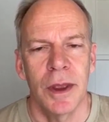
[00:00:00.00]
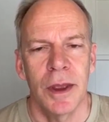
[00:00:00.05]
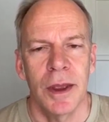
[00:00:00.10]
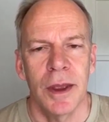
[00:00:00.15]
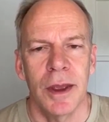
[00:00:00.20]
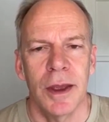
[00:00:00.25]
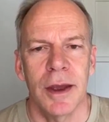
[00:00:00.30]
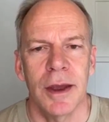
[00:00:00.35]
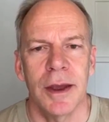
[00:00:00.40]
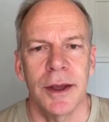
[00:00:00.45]

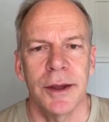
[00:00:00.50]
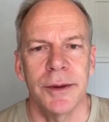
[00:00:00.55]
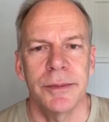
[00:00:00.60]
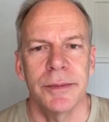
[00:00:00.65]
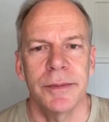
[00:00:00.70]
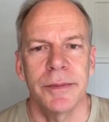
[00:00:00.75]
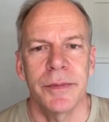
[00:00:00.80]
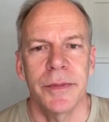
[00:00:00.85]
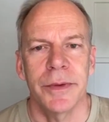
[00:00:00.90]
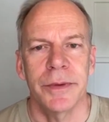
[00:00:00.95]

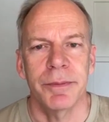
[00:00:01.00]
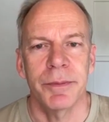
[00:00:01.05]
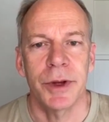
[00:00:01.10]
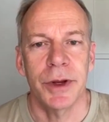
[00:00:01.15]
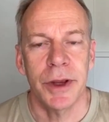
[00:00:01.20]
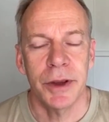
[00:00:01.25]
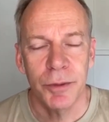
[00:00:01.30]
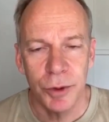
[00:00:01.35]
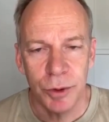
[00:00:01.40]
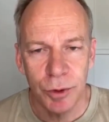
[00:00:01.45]
But I
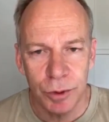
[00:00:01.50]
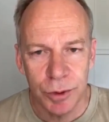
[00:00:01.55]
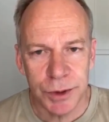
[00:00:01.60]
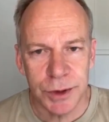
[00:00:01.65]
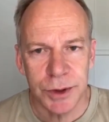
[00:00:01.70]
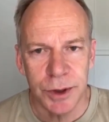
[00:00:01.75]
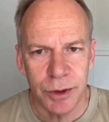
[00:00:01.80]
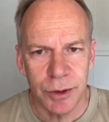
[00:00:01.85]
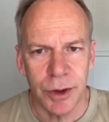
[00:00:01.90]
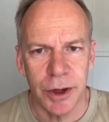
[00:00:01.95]
would
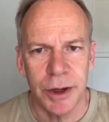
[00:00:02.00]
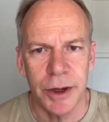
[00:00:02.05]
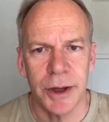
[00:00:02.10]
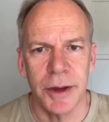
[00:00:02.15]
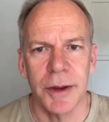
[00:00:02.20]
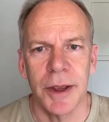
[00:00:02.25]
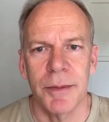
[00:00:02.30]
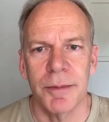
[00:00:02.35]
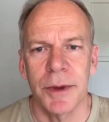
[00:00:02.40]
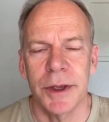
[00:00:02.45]
also,
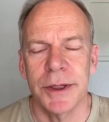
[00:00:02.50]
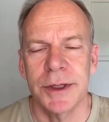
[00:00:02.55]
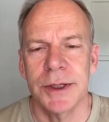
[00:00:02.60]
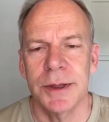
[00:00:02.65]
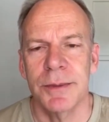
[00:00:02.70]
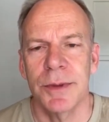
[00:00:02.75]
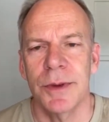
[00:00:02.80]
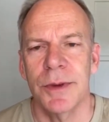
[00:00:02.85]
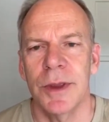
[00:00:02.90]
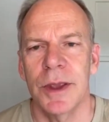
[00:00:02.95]
my
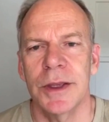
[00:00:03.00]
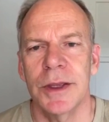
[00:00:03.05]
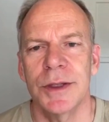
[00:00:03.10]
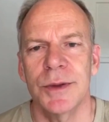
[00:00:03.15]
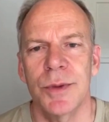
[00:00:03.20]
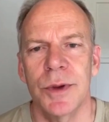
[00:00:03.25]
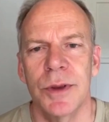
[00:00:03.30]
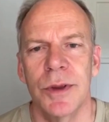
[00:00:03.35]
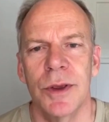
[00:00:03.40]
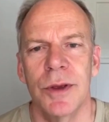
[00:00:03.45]
sympathy is
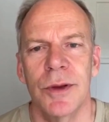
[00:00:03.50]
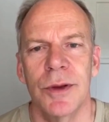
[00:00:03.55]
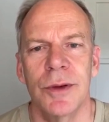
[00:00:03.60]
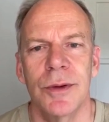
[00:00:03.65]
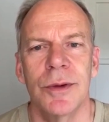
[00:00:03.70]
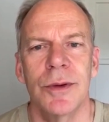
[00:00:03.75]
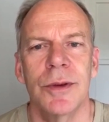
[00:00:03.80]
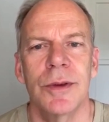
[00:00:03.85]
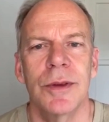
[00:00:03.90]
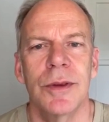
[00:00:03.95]
with you,
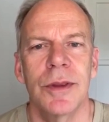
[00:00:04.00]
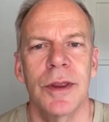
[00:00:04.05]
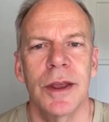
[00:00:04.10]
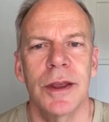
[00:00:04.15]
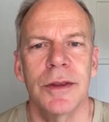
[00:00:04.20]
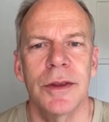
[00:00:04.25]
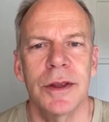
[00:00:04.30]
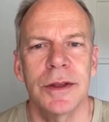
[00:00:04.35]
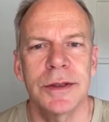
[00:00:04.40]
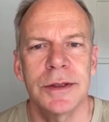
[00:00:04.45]

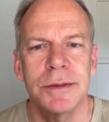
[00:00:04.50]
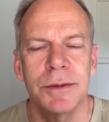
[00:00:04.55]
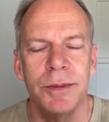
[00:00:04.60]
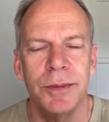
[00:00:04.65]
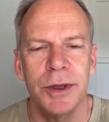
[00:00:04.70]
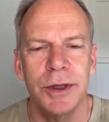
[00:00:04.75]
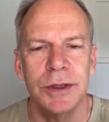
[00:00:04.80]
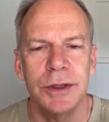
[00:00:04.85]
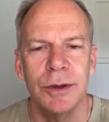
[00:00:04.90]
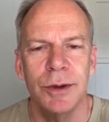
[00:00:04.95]
the
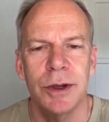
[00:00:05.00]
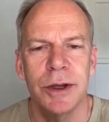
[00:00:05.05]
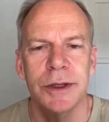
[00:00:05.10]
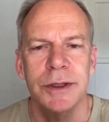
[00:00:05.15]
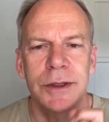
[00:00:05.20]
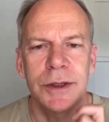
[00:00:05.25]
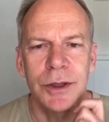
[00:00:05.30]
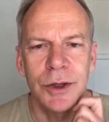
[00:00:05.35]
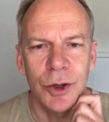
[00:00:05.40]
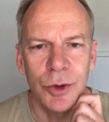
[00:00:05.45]
person who asked the
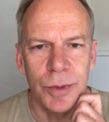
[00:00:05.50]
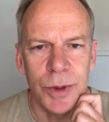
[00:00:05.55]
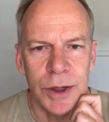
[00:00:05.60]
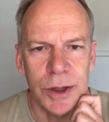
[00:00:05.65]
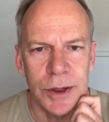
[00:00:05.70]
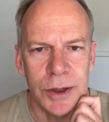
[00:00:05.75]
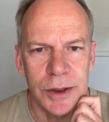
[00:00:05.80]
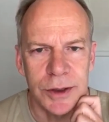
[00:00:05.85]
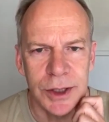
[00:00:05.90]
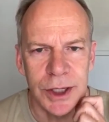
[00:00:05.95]
newbie
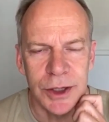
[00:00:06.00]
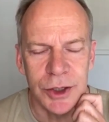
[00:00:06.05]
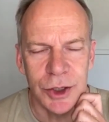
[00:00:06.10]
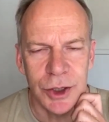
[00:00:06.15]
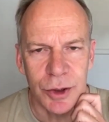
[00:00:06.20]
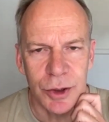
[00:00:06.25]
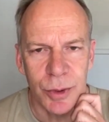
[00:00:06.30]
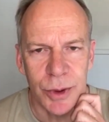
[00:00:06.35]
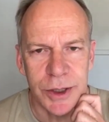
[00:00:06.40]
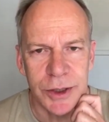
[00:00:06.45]
teacher
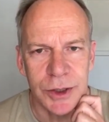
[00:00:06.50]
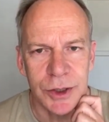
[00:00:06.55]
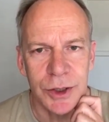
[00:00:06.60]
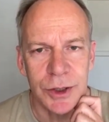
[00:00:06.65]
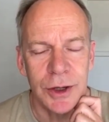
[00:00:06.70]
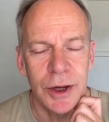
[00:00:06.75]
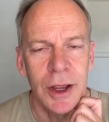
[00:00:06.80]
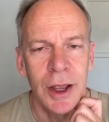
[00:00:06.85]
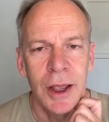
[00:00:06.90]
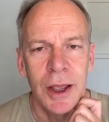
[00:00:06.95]
question.
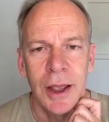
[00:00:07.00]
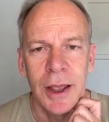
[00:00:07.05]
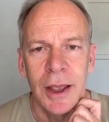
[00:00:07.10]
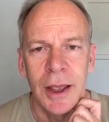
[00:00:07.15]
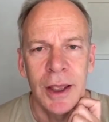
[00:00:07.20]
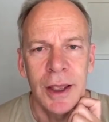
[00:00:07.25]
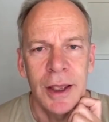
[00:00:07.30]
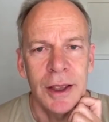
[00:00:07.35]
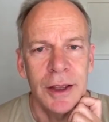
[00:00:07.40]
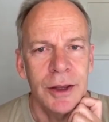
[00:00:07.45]

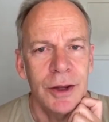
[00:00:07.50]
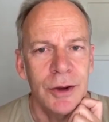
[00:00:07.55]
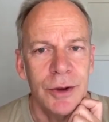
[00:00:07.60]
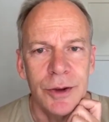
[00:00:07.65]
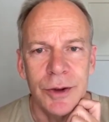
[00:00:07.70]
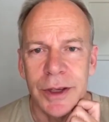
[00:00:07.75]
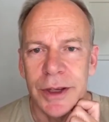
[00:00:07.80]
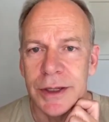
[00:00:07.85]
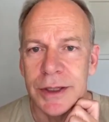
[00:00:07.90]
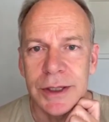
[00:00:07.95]

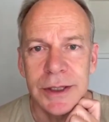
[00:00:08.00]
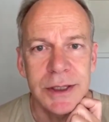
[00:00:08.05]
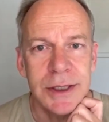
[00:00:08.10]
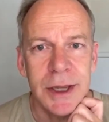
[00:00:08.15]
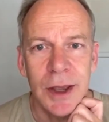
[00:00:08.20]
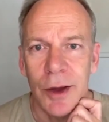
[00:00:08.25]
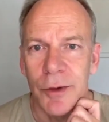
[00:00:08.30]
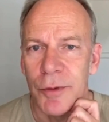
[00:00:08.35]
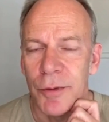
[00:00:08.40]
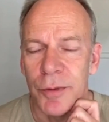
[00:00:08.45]
It's a
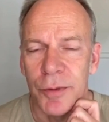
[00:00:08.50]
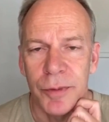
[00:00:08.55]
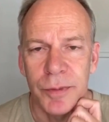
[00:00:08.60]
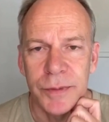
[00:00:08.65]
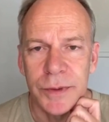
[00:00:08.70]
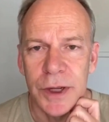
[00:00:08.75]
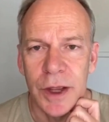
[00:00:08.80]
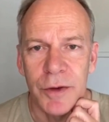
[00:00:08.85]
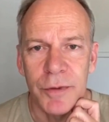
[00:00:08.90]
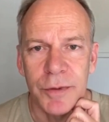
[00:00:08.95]

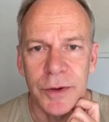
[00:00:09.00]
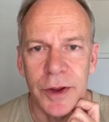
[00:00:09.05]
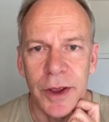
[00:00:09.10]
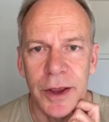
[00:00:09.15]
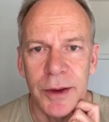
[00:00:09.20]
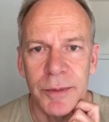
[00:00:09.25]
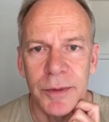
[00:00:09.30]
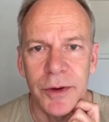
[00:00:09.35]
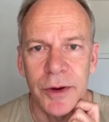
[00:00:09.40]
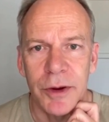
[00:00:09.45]
tough time
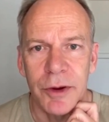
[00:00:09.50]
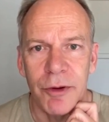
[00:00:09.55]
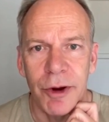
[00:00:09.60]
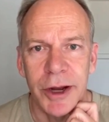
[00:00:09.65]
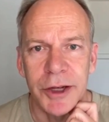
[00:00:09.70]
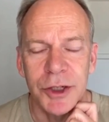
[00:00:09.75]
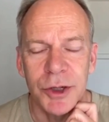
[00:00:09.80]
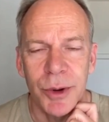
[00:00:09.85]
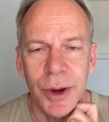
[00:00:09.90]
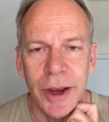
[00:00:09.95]
to
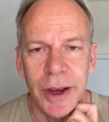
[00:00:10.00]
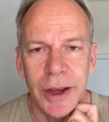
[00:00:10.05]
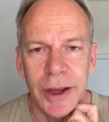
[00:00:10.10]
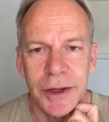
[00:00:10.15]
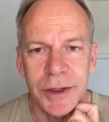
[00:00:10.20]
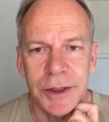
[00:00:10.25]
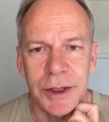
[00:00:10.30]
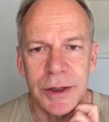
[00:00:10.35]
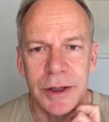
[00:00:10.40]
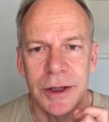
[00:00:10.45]
graduate into
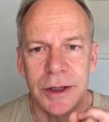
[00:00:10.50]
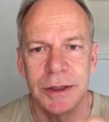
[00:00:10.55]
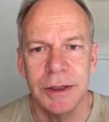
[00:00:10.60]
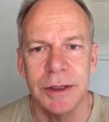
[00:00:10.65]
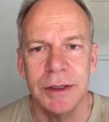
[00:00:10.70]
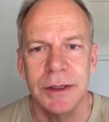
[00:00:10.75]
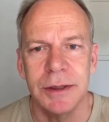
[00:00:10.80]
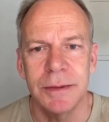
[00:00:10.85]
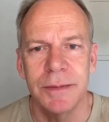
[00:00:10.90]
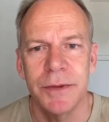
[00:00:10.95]
this
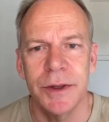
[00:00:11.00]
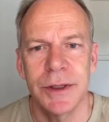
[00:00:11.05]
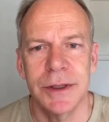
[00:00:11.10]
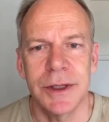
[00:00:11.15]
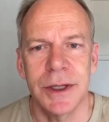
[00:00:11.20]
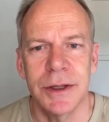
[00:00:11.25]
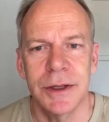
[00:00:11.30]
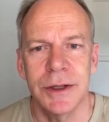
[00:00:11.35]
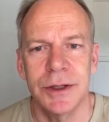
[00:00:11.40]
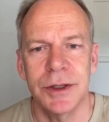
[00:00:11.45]

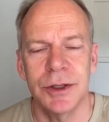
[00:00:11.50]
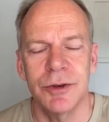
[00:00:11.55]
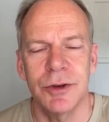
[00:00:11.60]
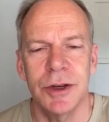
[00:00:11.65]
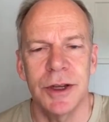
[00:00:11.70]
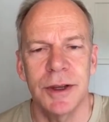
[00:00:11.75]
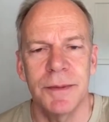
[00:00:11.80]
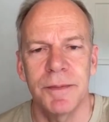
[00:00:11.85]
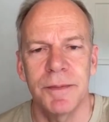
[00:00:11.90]
industry.